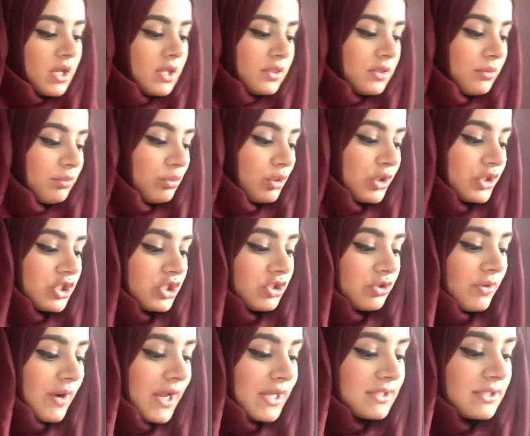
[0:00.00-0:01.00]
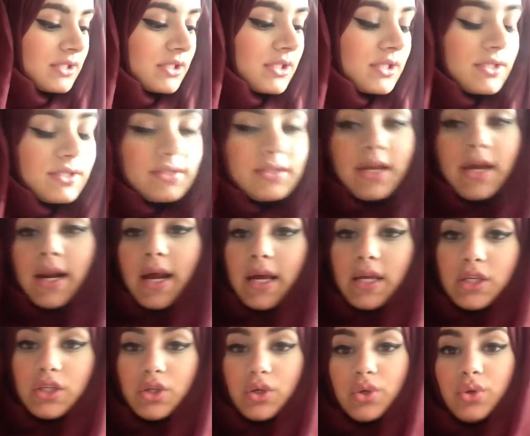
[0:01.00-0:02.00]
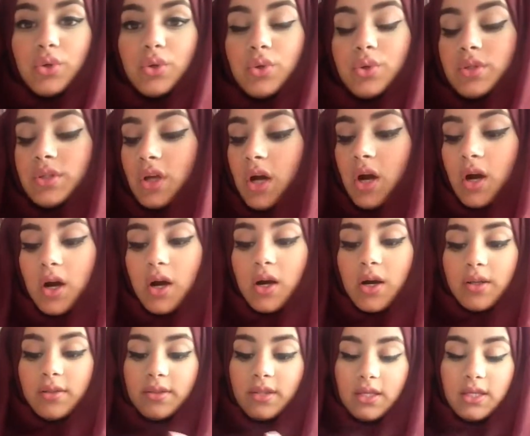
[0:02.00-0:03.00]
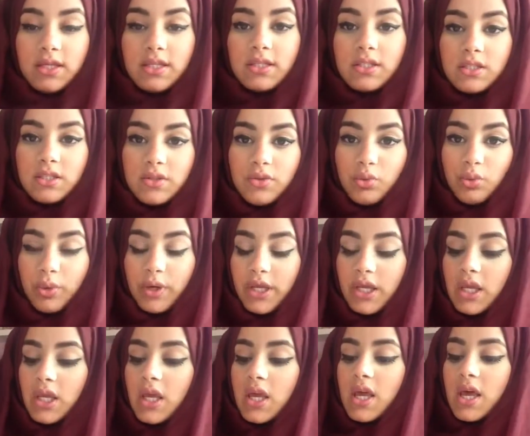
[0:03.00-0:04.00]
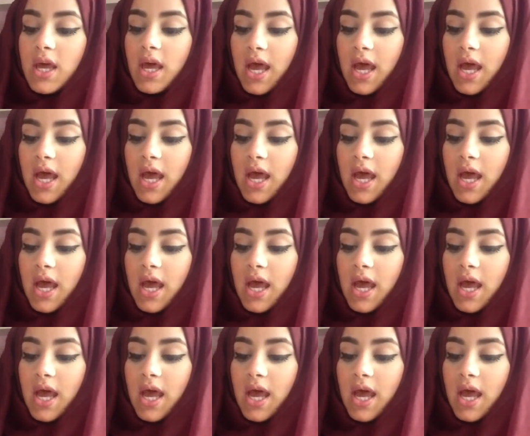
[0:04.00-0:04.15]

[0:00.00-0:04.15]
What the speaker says: The moisturizers that I use are these three,